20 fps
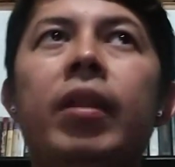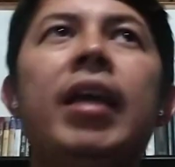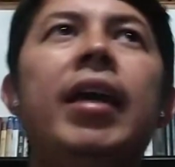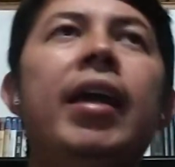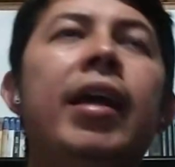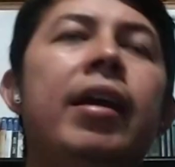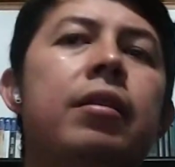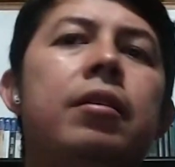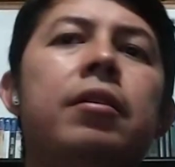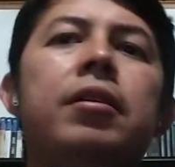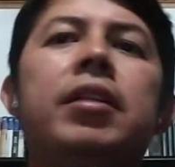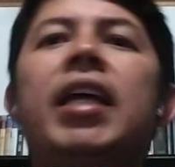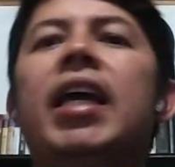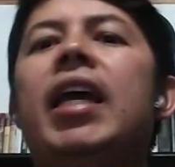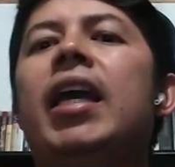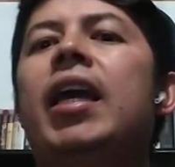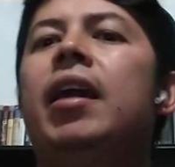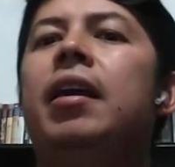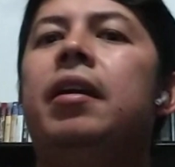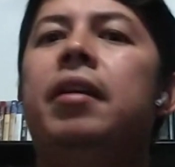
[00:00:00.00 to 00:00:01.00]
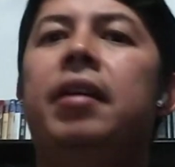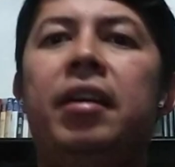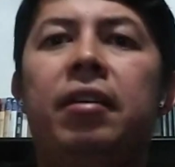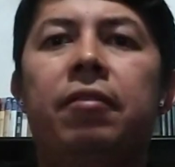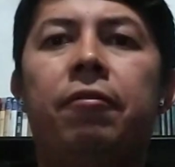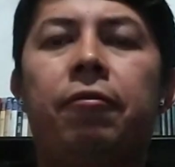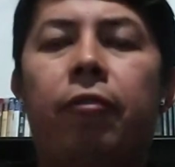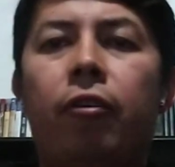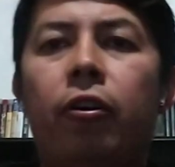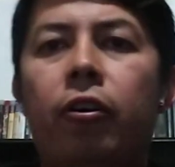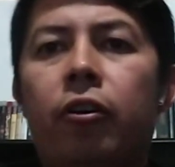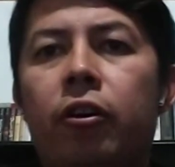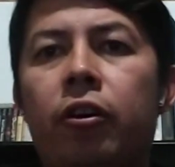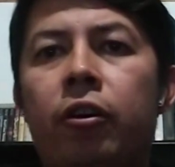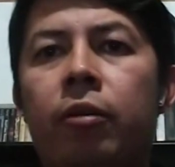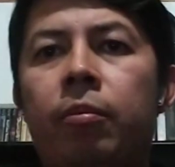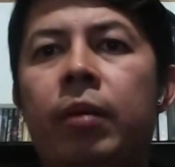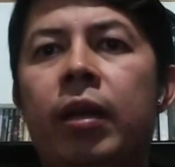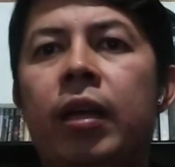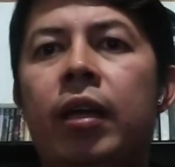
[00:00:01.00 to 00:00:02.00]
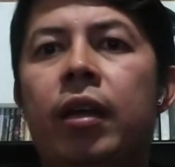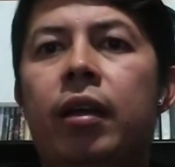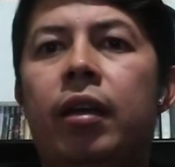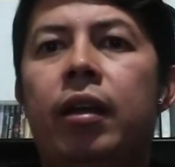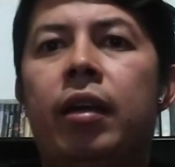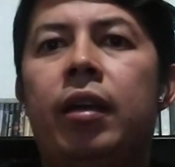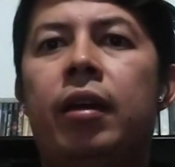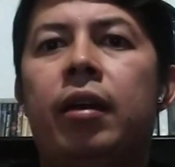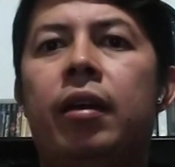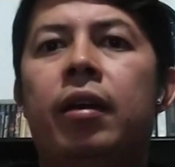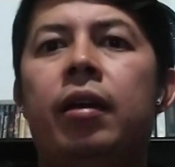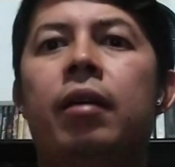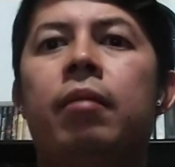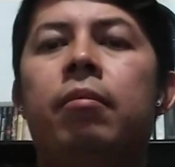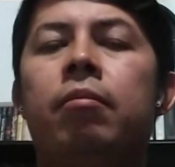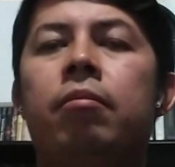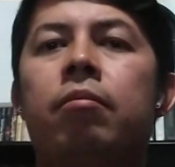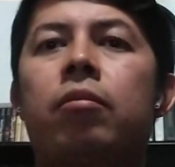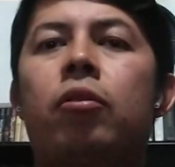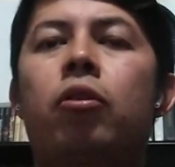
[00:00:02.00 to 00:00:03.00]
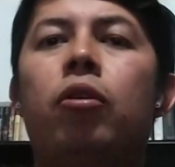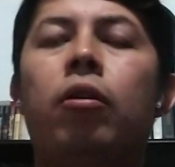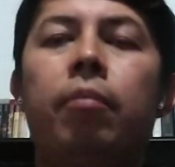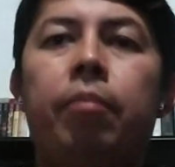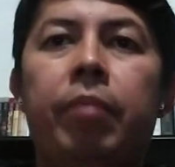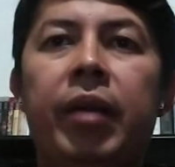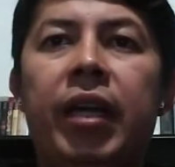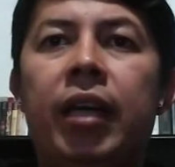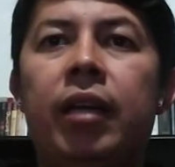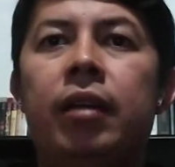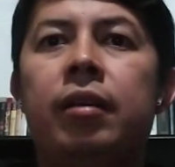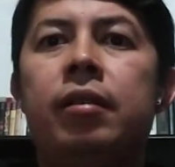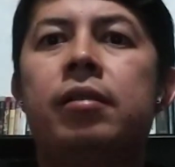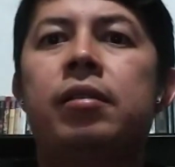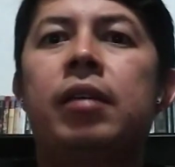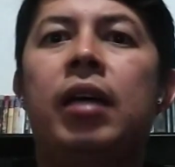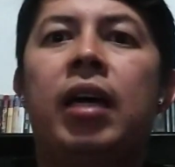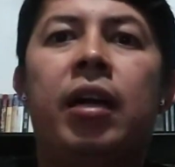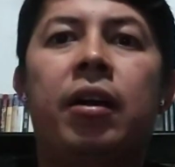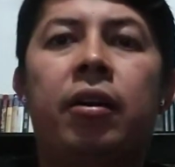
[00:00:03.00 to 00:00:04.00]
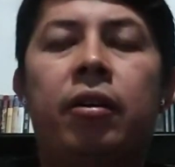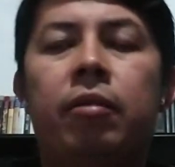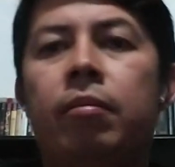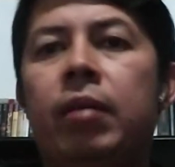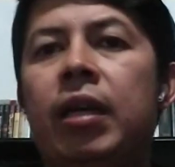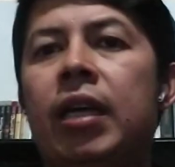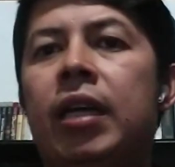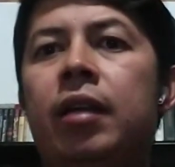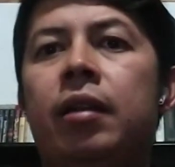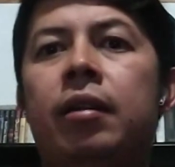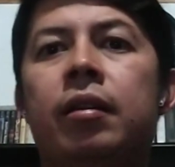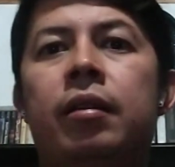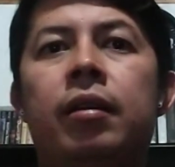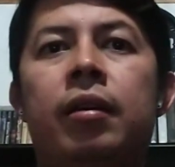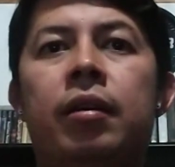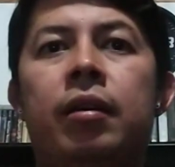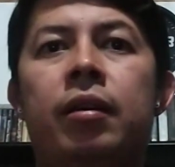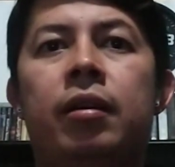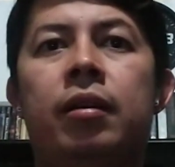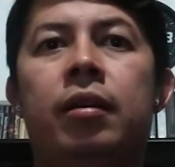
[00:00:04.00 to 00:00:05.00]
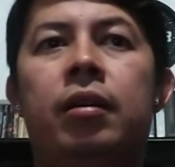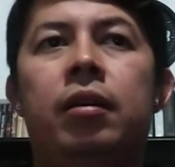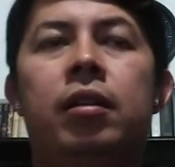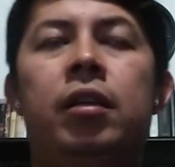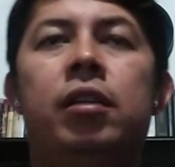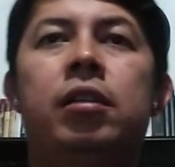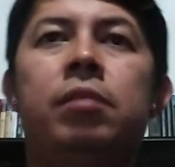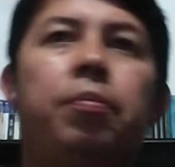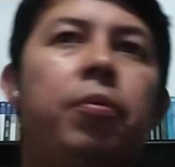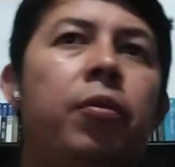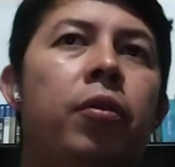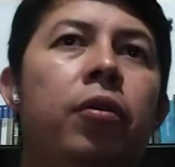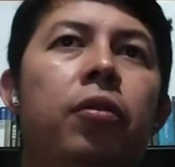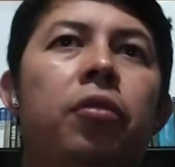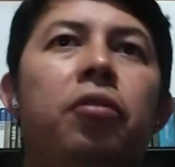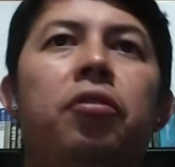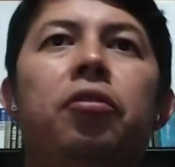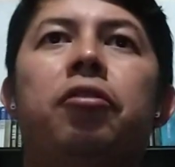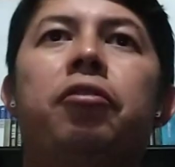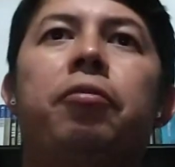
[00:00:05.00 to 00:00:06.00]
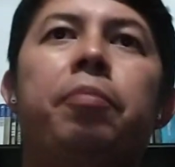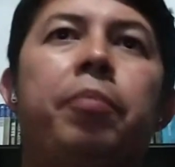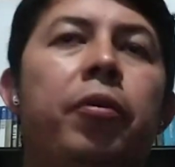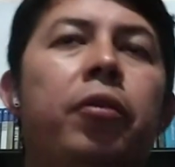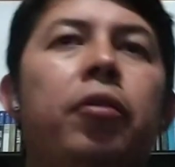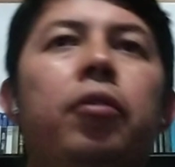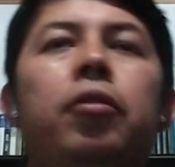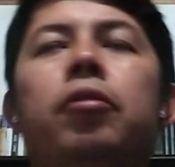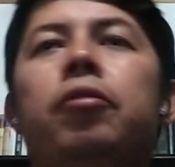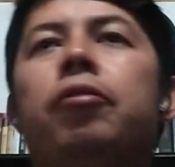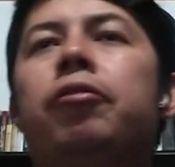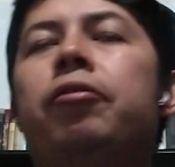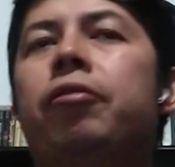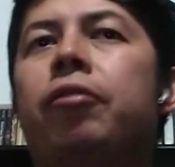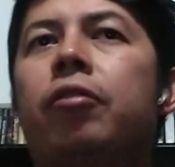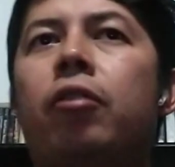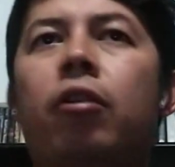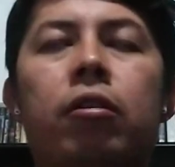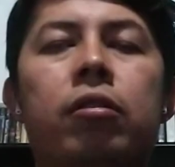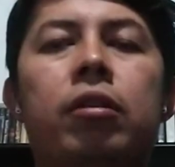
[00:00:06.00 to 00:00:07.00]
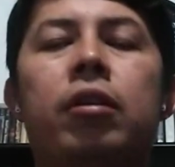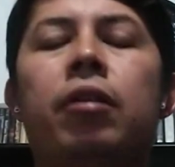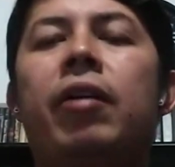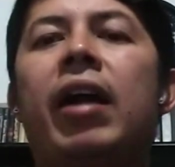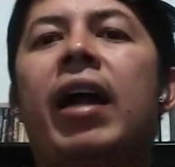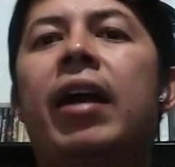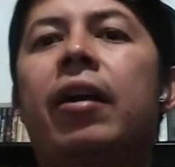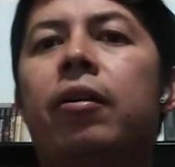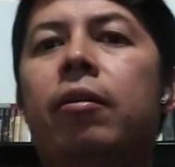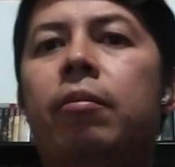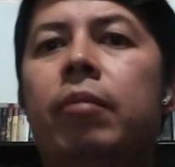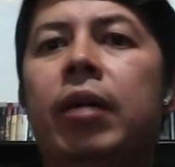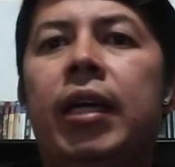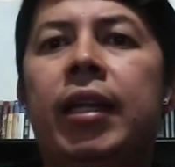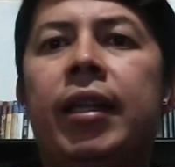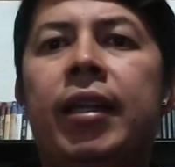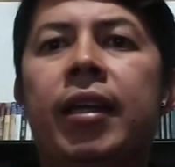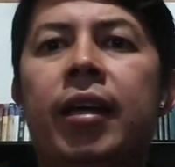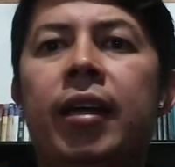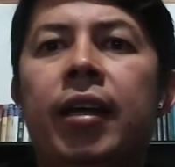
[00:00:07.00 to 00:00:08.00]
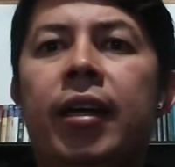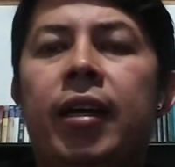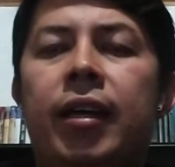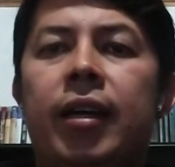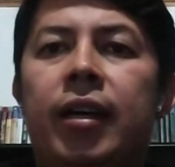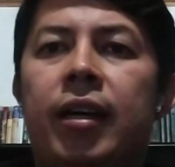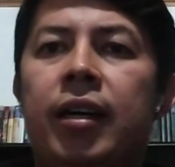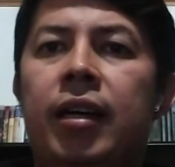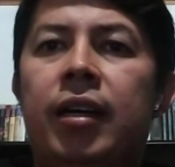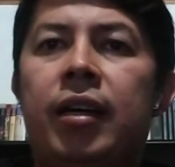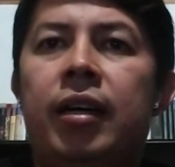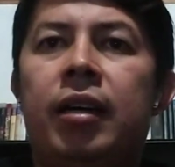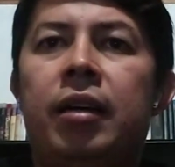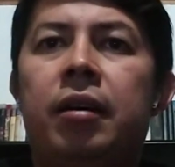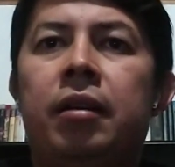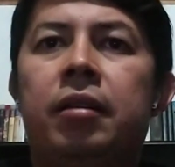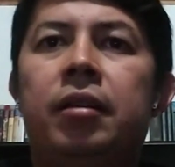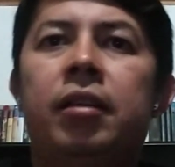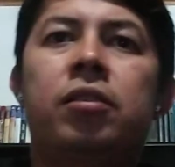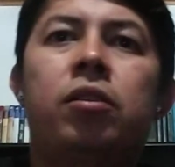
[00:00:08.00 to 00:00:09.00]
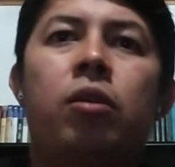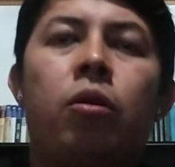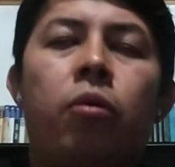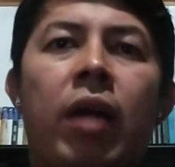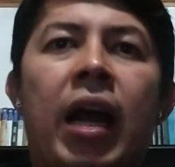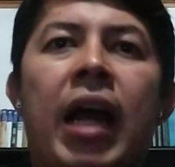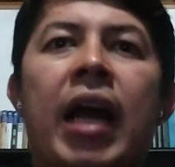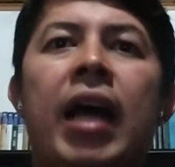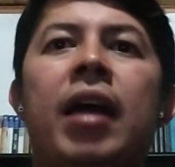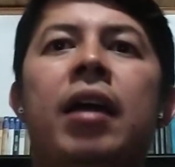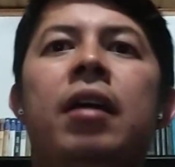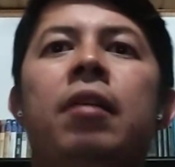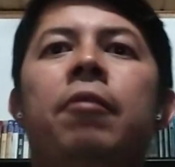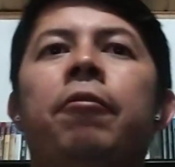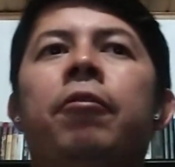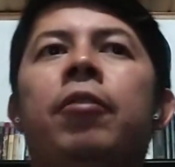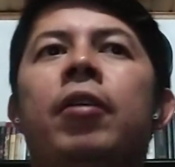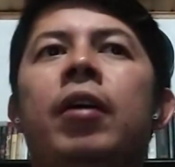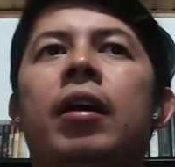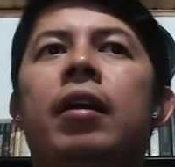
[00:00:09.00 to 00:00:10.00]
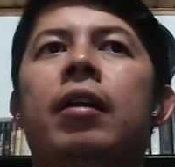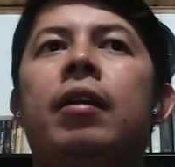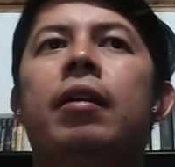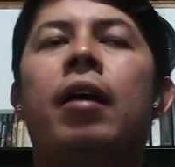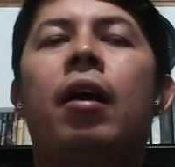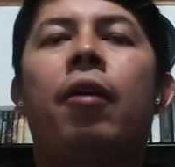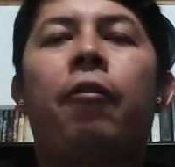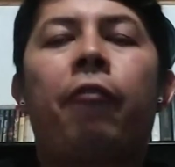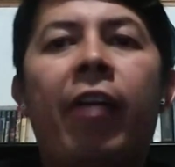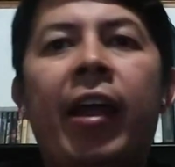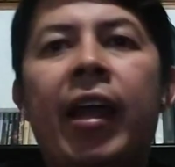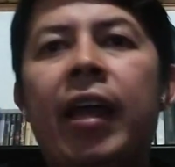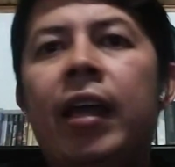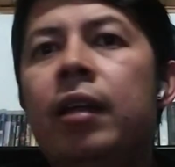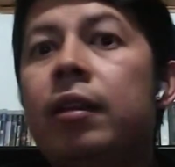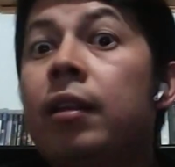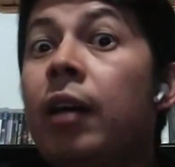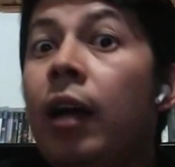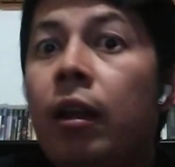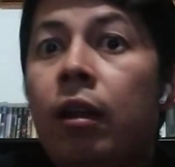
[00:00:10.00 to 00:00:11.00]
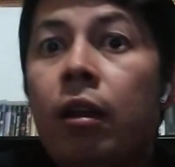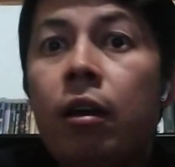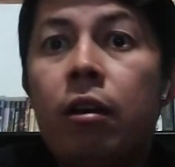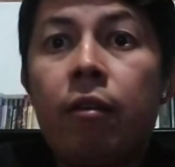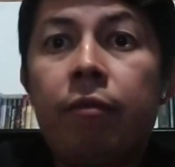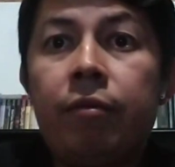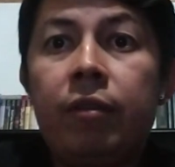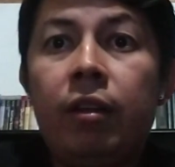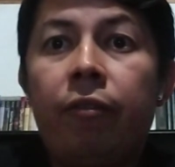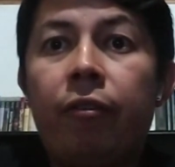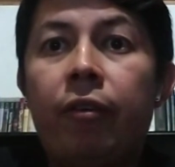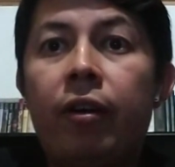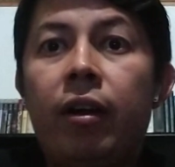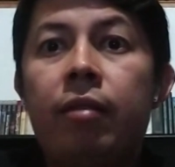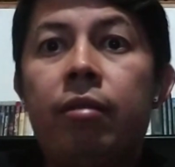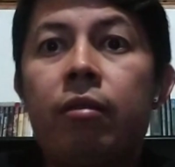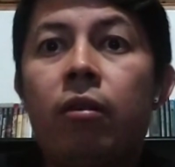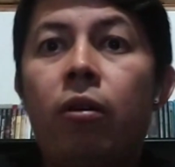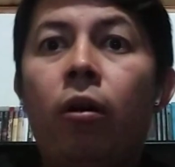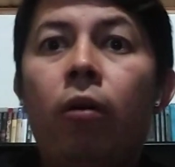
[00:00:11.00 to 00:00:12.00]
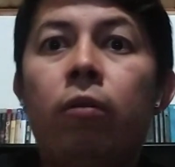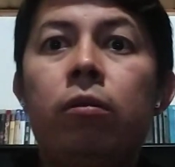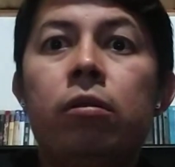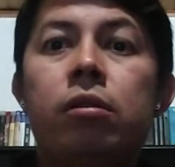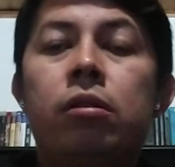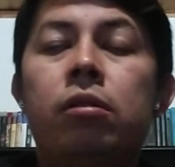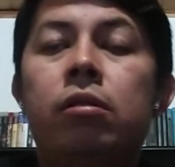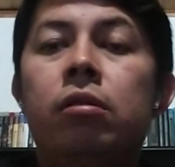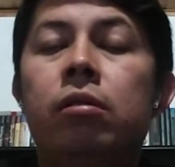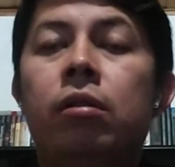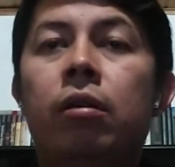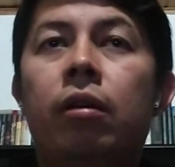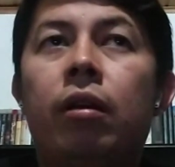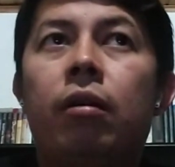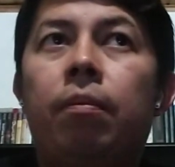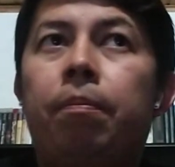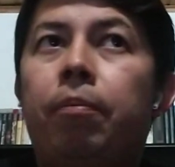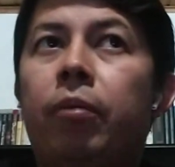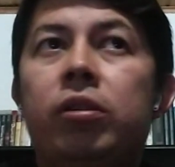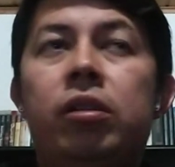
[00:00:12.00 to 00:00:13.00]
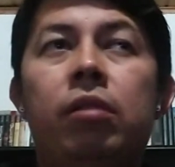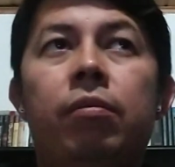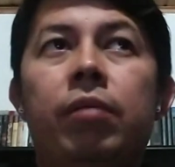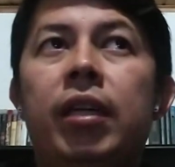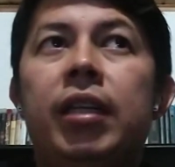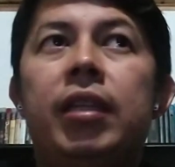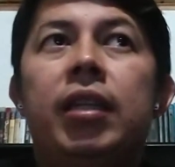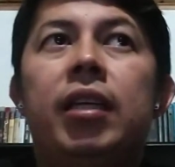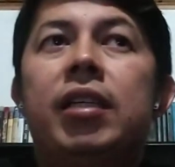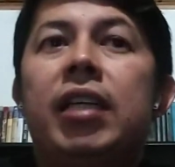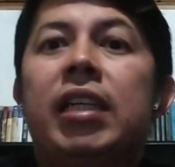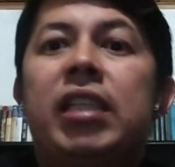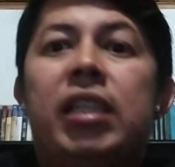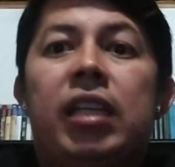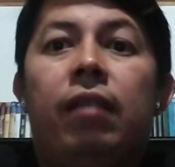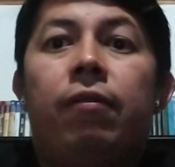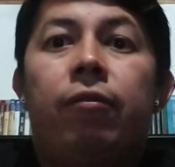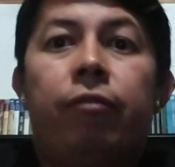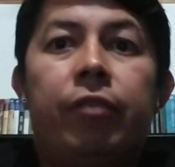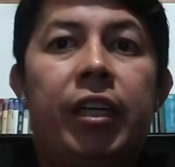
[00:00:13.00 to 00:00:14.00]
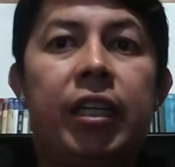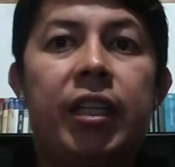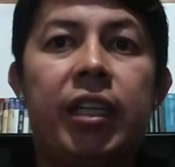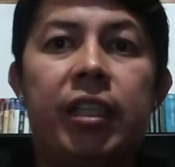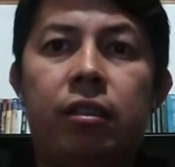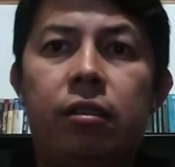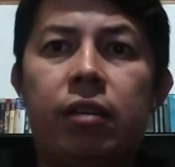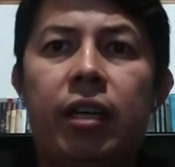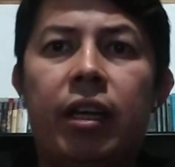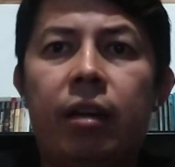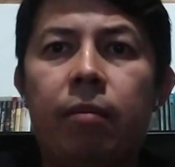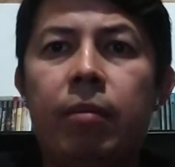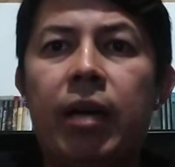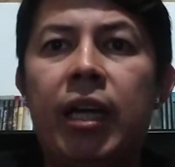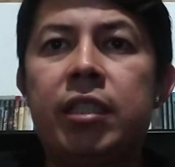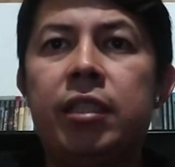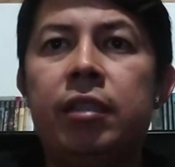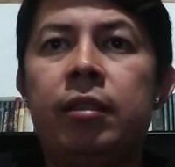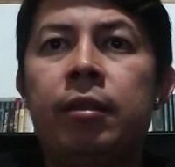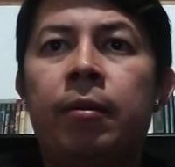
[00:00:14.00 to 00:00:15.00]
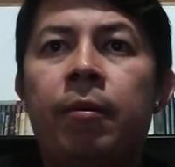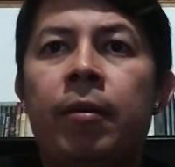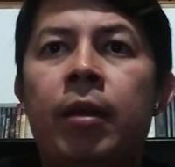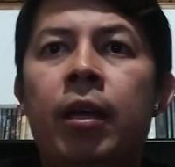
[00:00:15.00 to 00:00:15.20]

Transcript: Entertain, inform, convince, argument, disprove, proof, counter-argument, describe, narrate, a lot of different goals, possibilities as infinite as you can imagine.